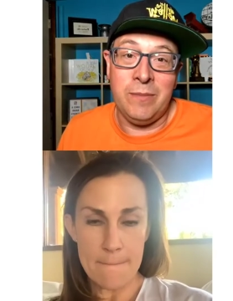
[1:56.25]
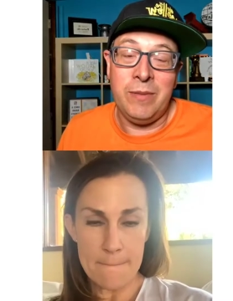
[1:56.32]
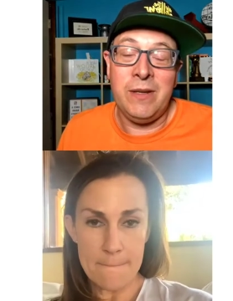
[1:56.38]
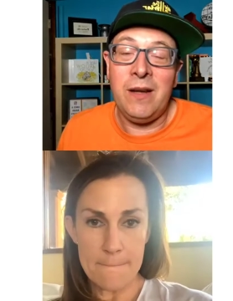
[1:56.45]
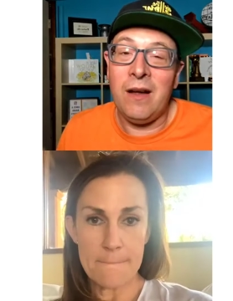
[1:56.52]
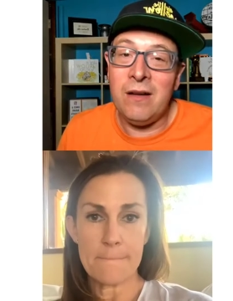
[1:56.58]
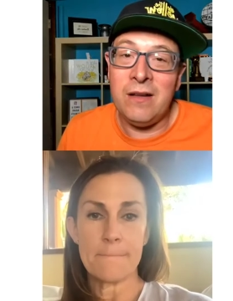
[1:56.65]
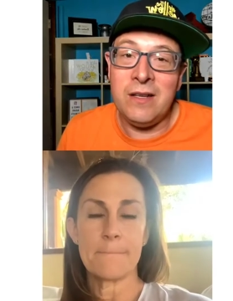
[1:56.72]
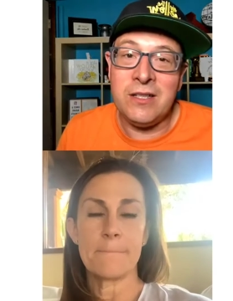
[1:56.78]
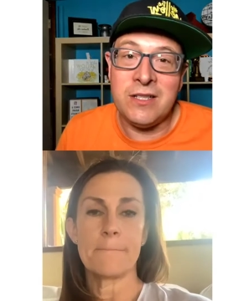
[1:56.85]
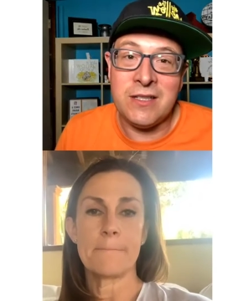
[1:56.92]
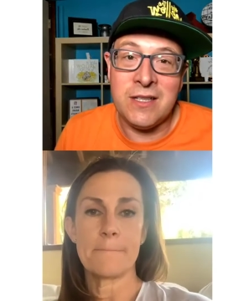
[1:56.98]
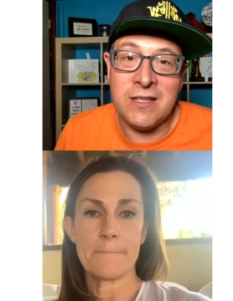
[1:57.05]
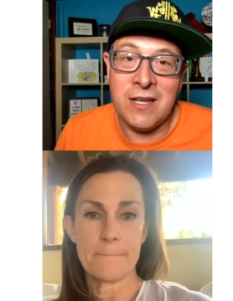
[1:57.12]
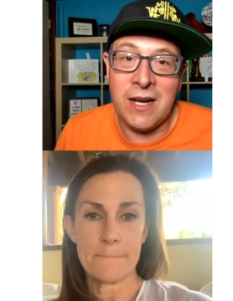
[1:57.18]
Speaker 1: but not only just
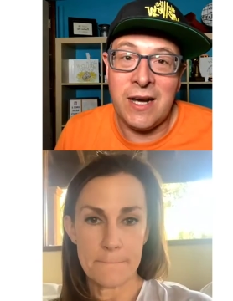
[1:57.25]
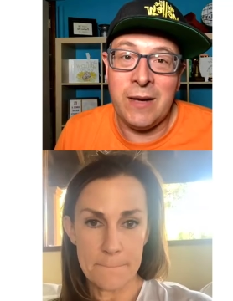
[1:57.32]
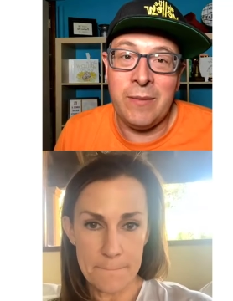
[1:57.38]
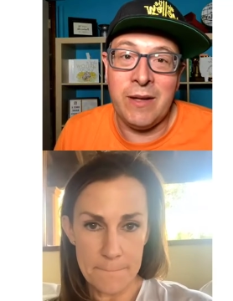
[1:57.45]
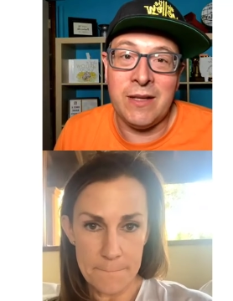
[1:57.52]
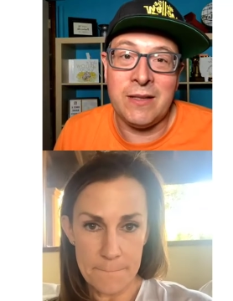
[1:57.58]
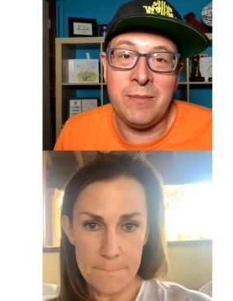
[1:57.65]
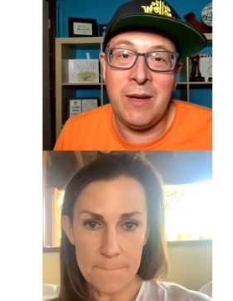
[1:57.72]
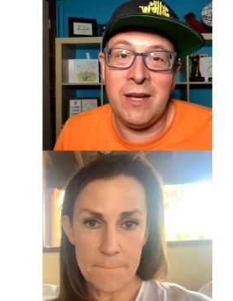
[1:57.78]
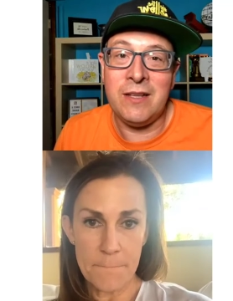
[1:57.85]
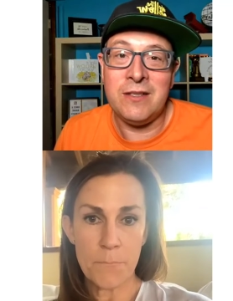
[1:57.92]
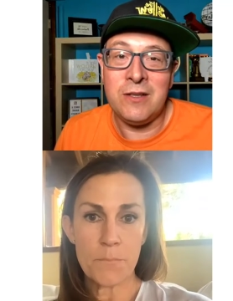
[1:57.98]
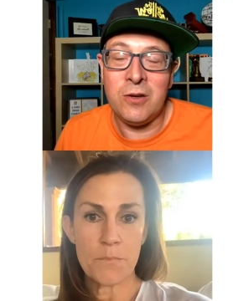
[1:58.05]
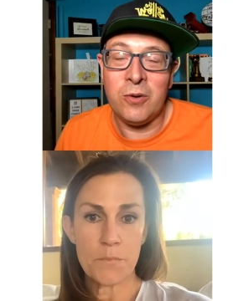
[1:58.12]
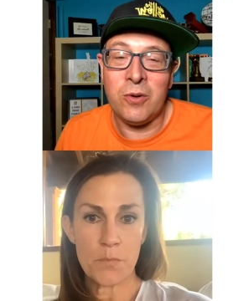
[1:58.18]
the time, it
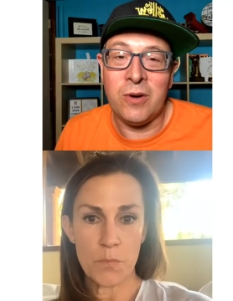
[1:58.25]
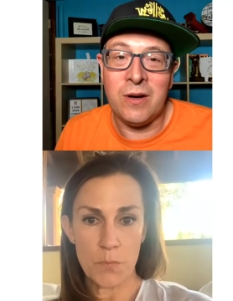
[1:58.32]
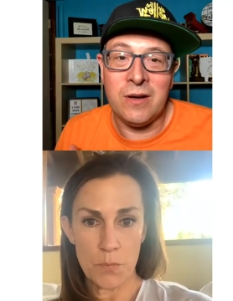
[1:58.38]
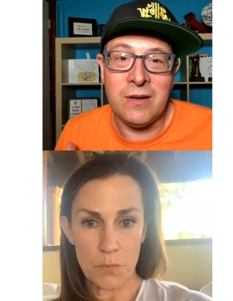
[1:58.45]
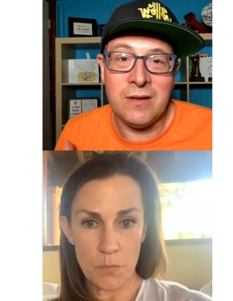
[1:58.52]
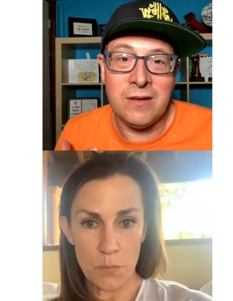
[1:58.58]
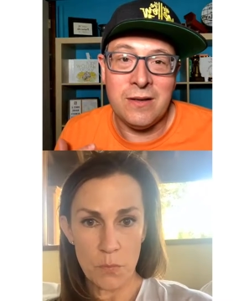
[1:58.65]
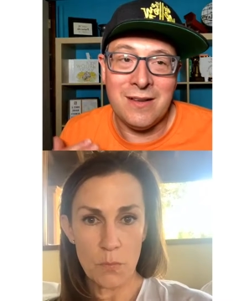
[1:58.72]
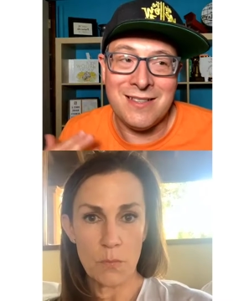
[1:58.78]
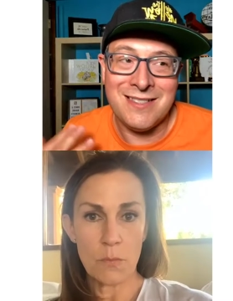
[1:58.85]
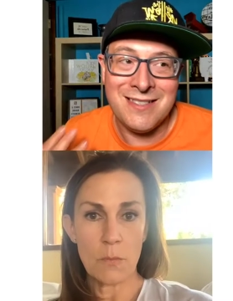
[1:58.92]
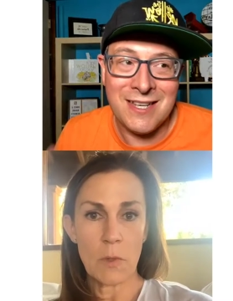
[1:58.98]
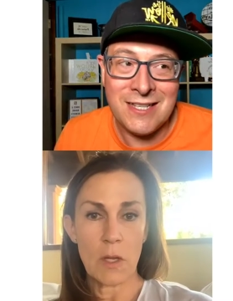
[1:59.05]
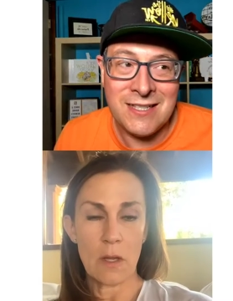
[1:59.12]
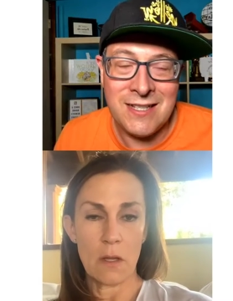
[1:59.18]
makes your
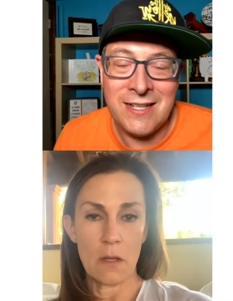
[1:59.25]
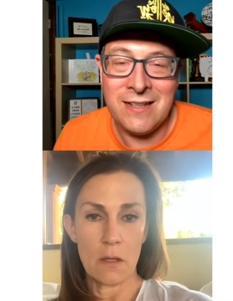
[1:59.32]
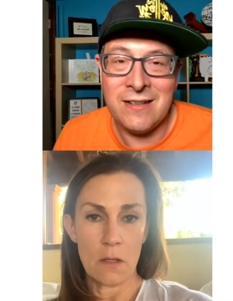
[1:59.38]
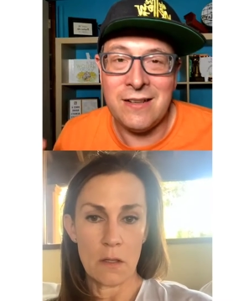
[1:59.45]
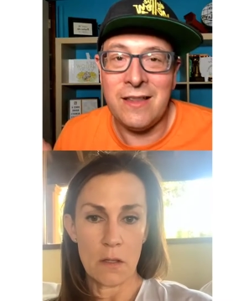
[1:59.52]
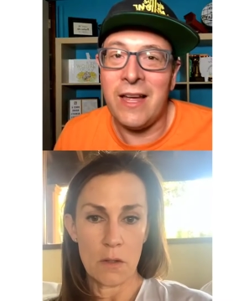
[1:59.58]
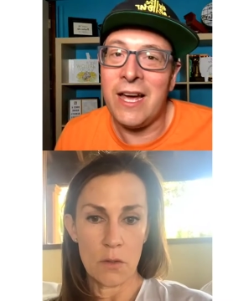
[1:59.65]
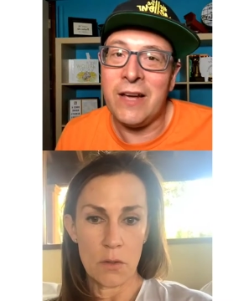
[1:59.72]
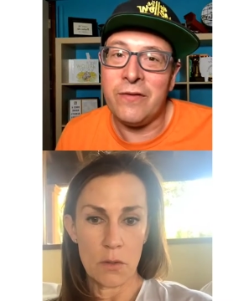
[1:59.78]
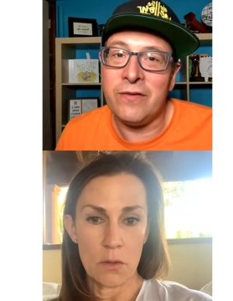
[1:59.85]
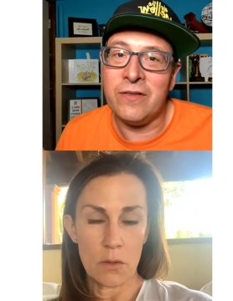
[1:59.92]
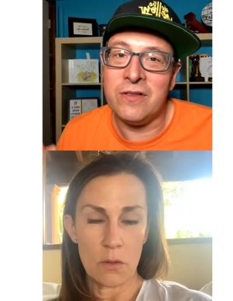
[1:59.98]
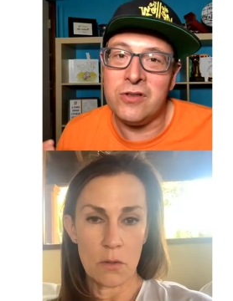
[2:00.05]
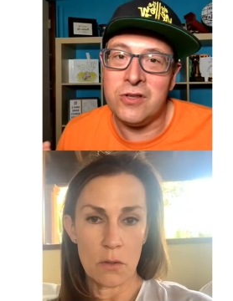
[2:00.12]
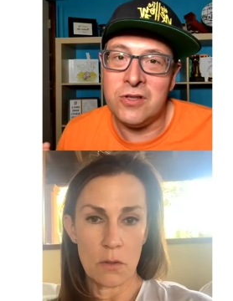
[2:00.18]
assessing life
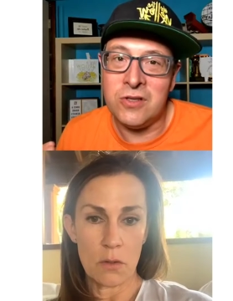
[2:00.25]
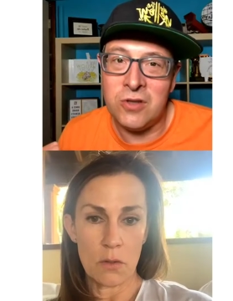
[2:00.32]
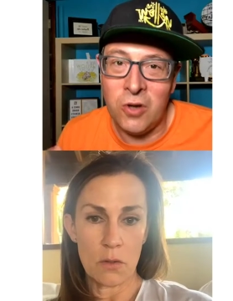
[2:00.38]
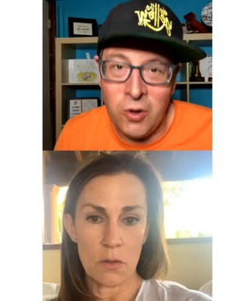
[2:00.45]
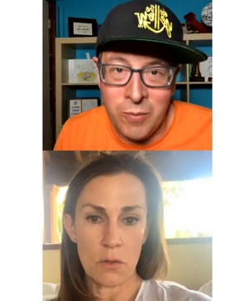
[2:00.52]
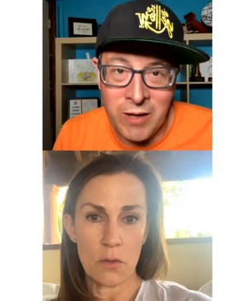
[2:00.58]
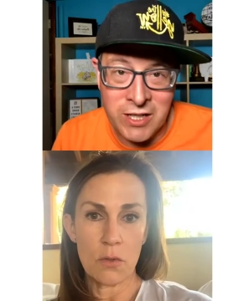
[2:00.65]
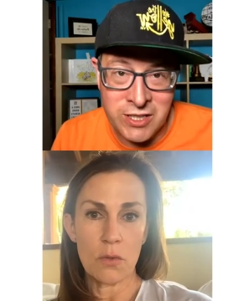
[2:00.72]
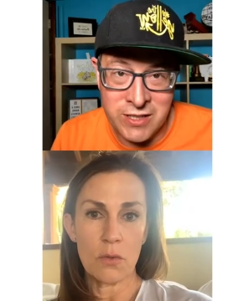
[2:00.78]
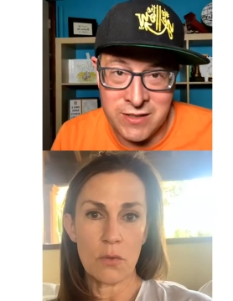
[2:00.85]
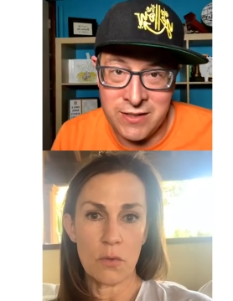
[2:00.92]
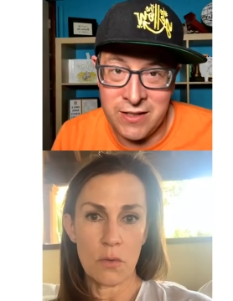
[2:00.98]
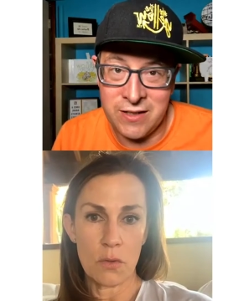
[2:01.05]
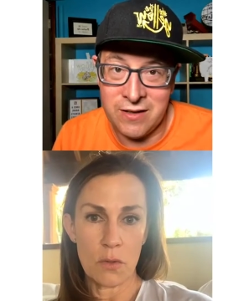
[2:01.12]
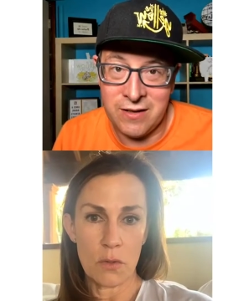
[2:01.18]
so much
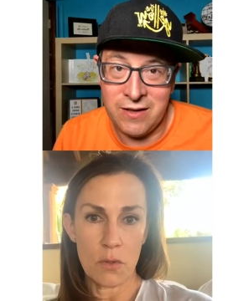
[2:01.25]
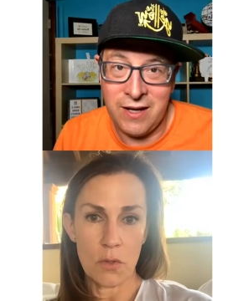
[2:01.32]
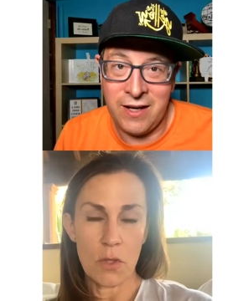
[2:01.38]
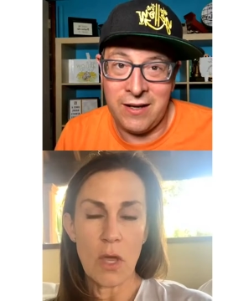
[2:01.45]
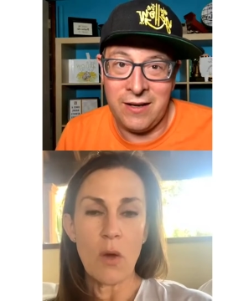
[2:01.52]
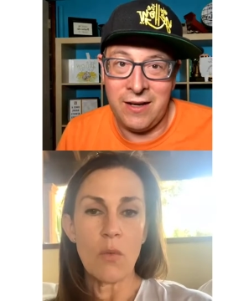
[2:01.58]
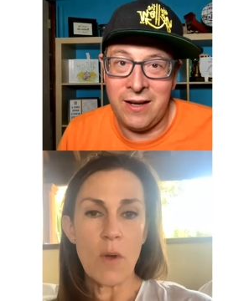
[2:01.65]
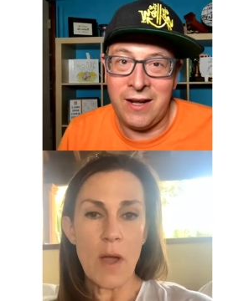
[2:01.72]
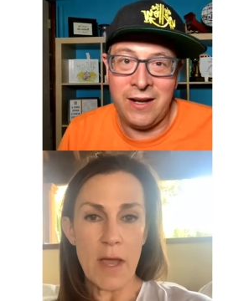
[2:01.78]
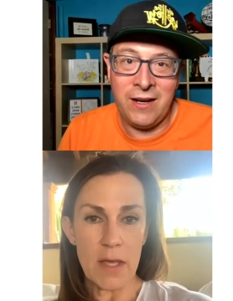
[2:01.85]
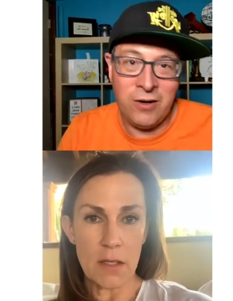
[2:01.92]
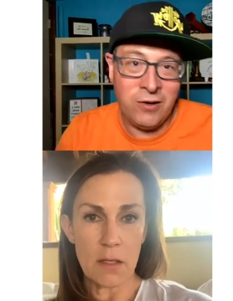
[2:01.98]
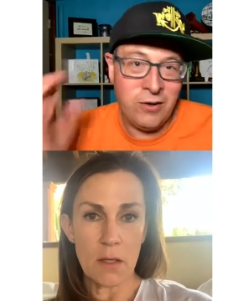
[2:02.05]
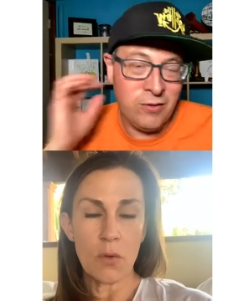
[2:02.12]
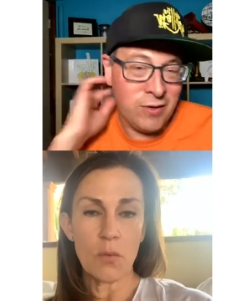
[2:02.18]
easier. And, right. and I know
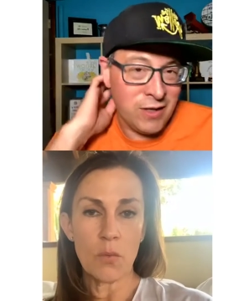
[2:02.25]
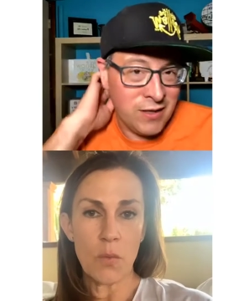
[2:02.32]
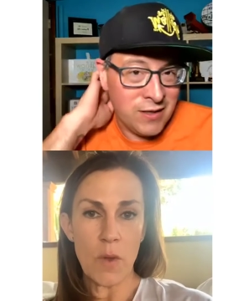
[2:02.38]
you can right.